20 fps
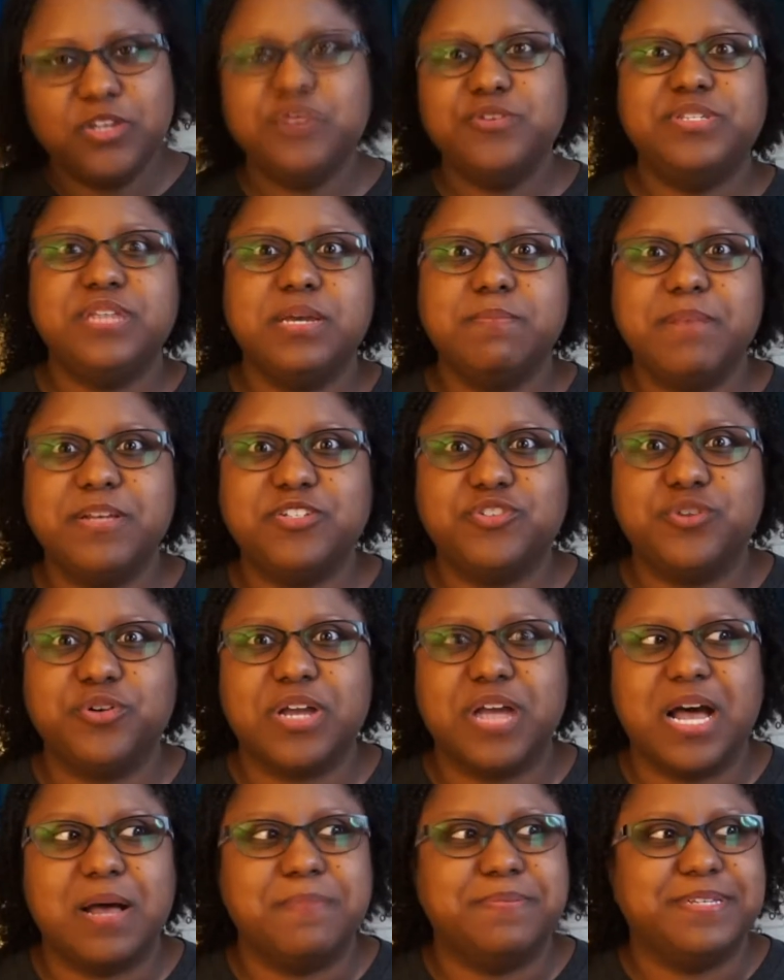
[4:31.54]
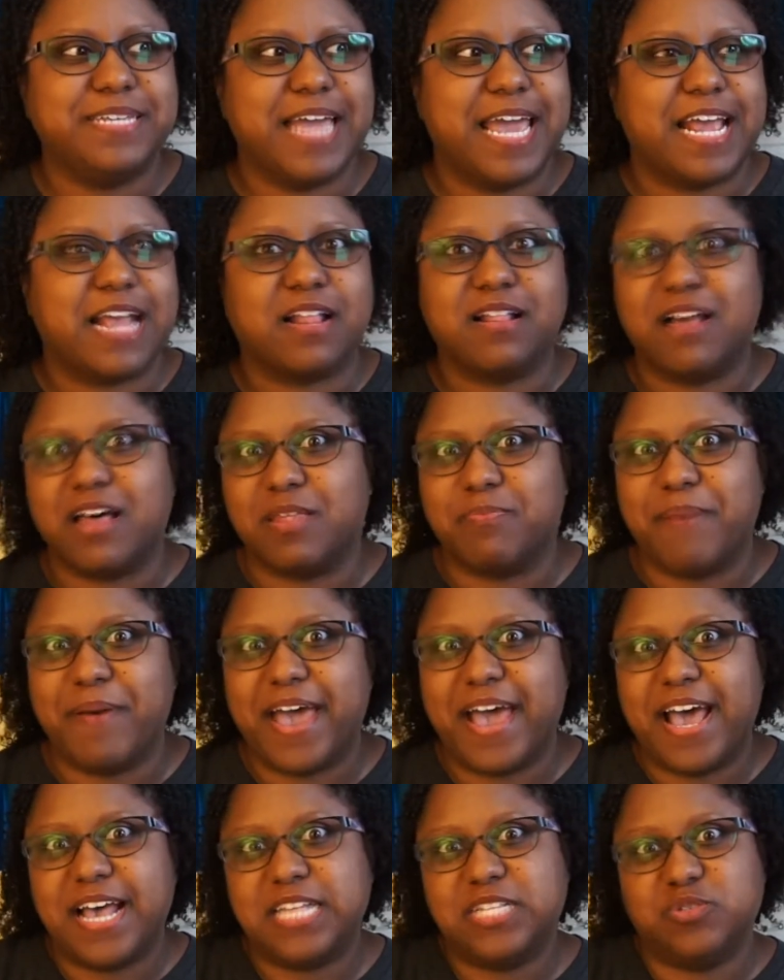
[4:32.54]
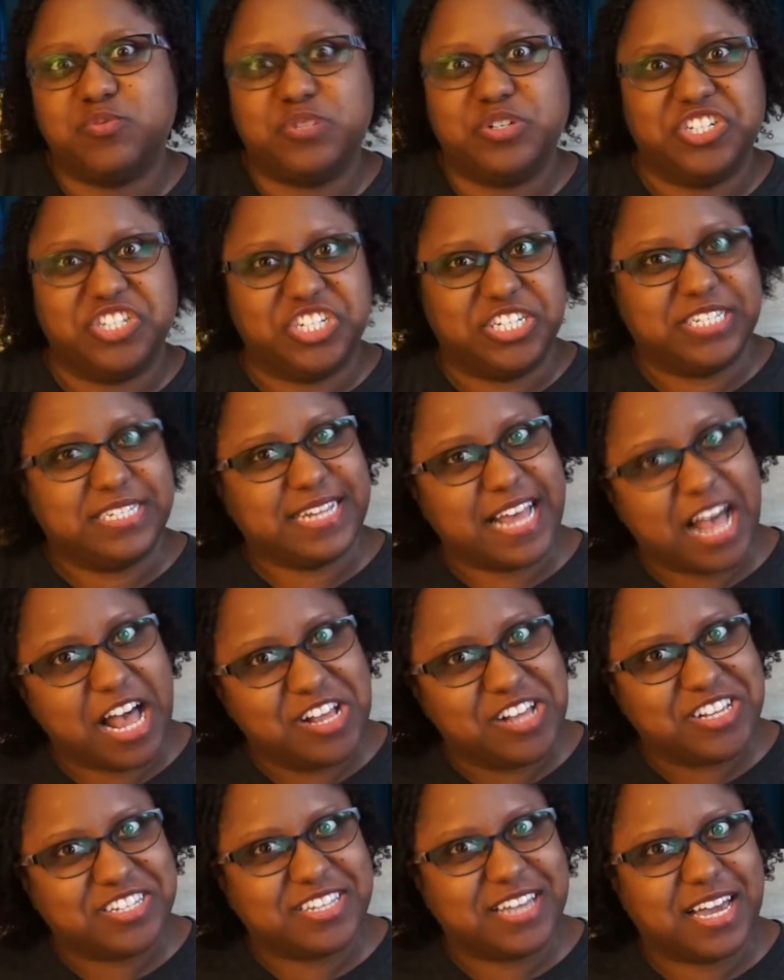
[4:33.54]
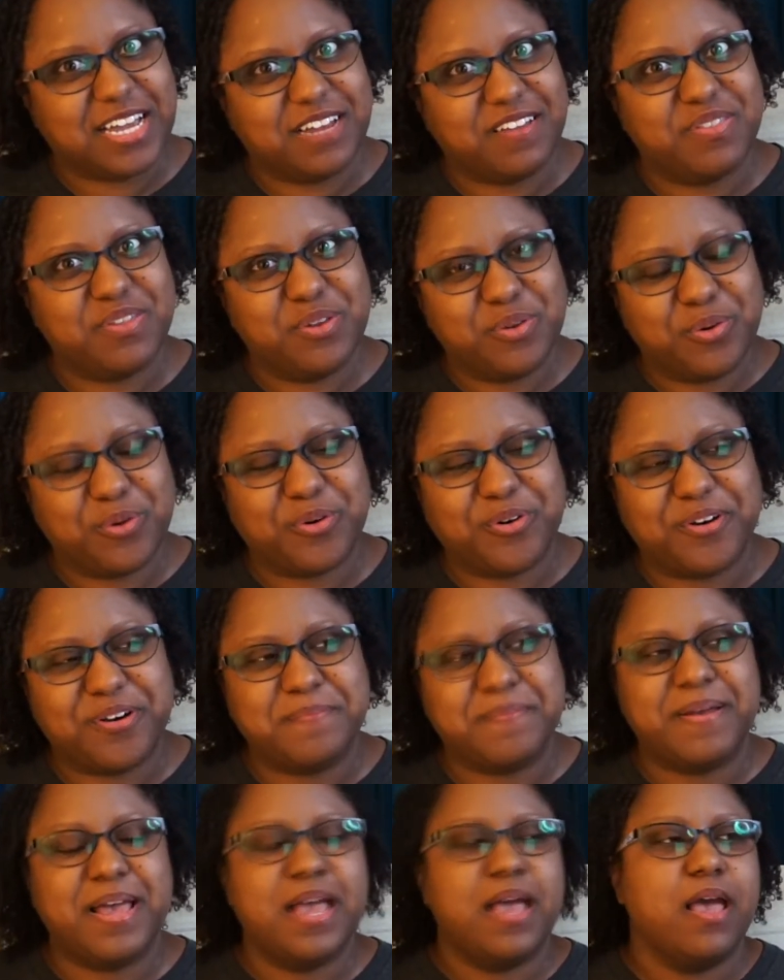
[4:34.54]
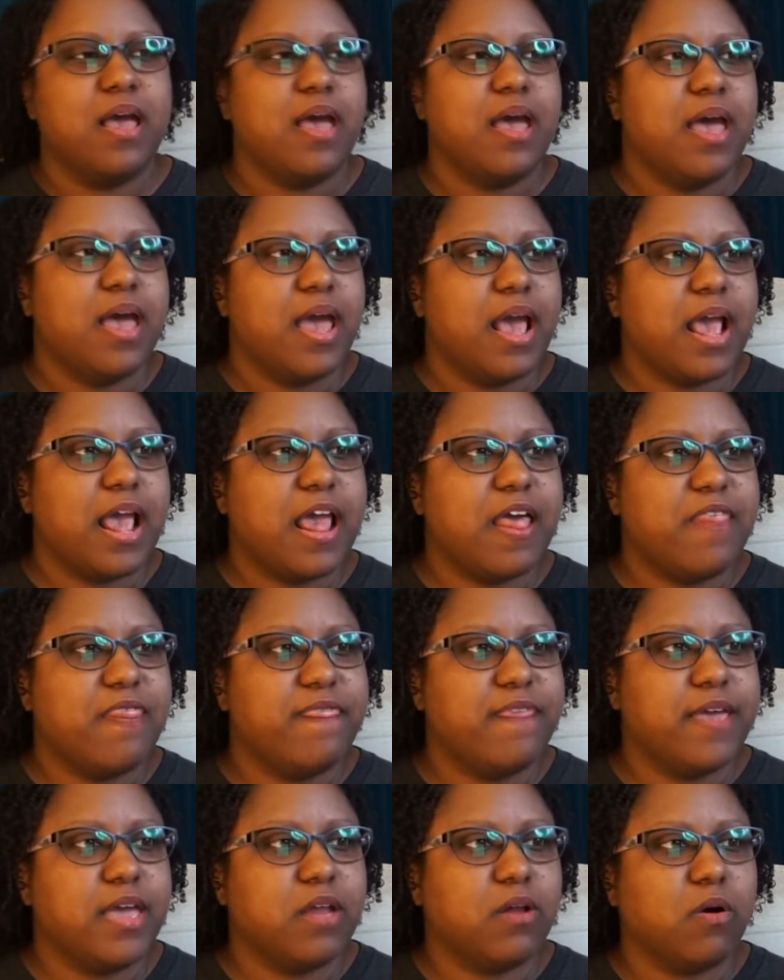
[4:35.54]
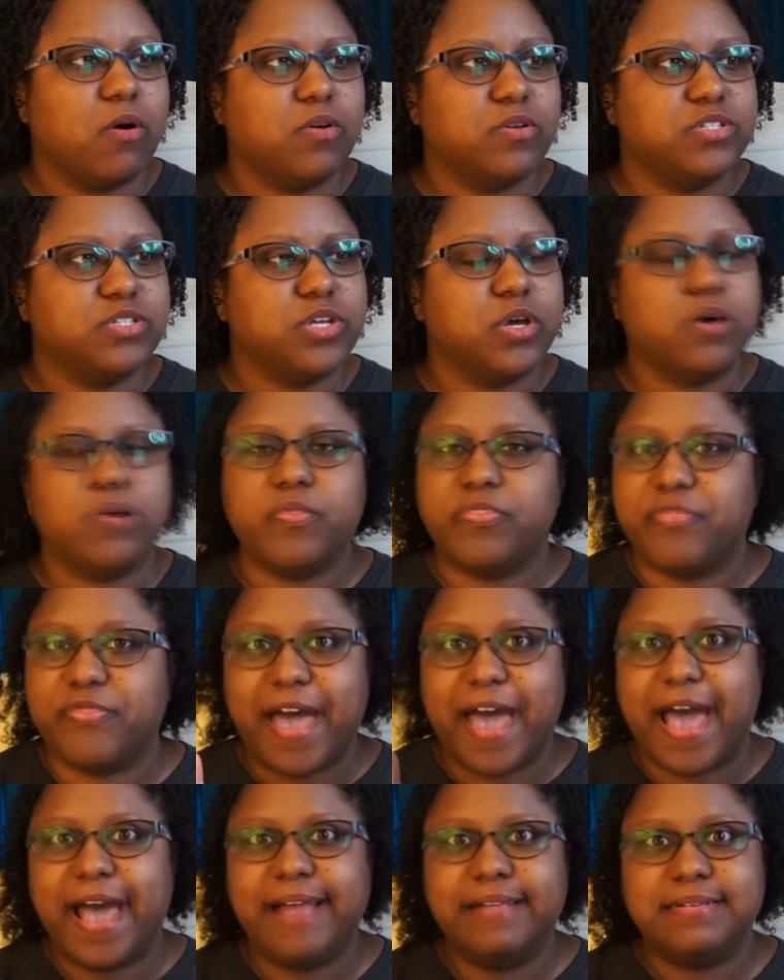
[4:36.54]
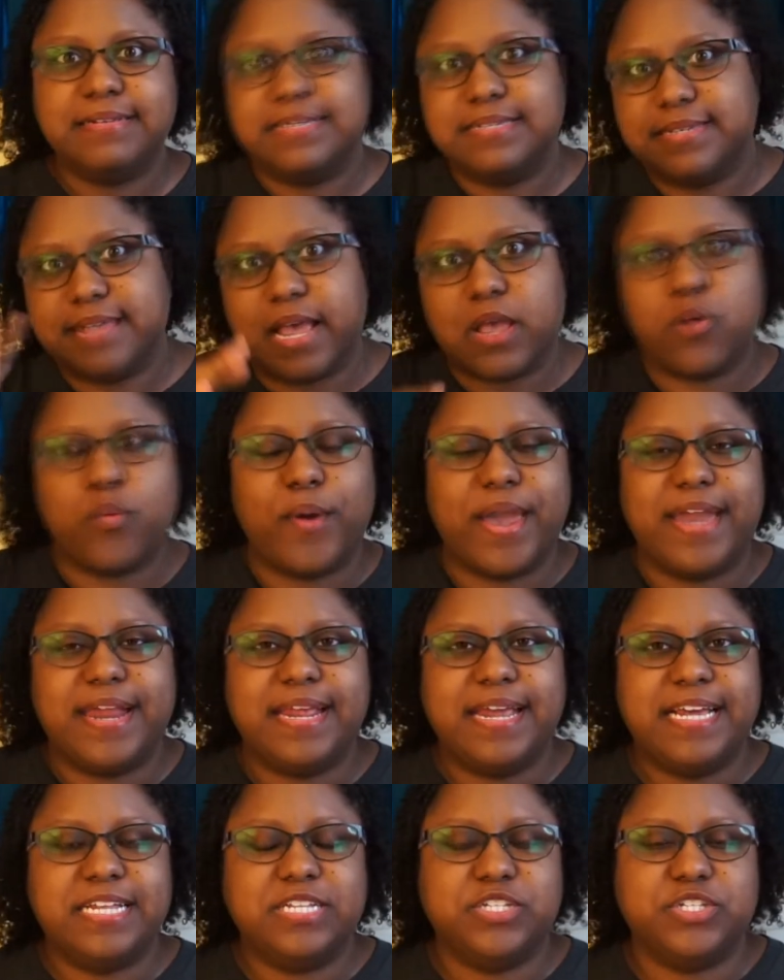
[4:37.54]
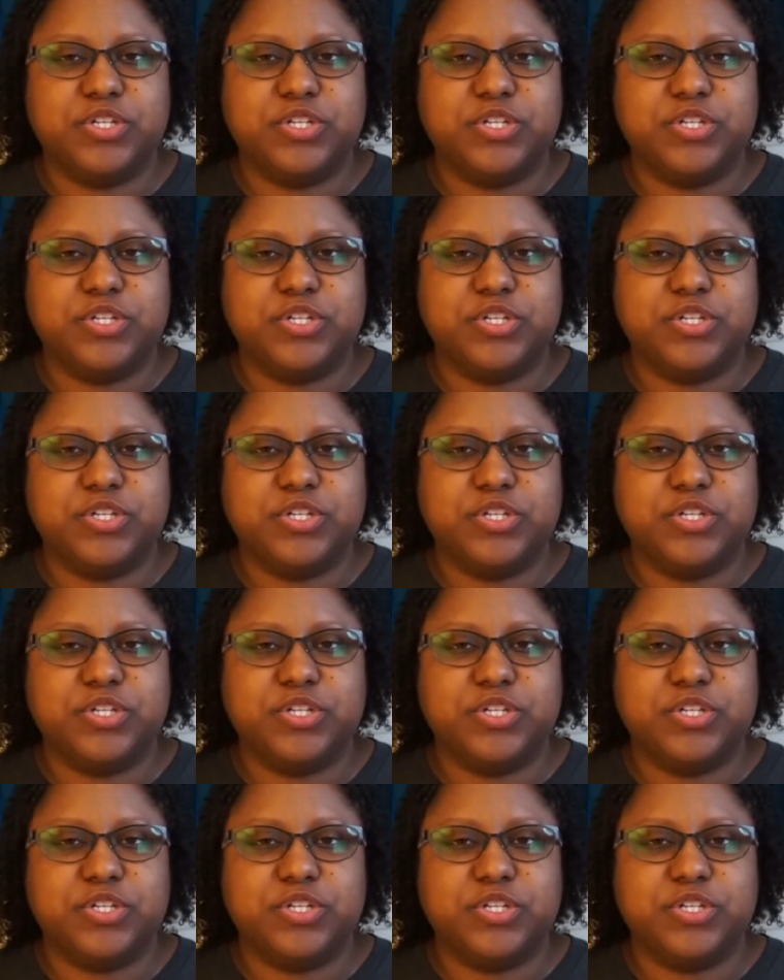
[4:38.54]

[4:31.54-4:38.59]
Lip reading: using menstrual cups and cloth pads, which is outside of the norm. And then also that segued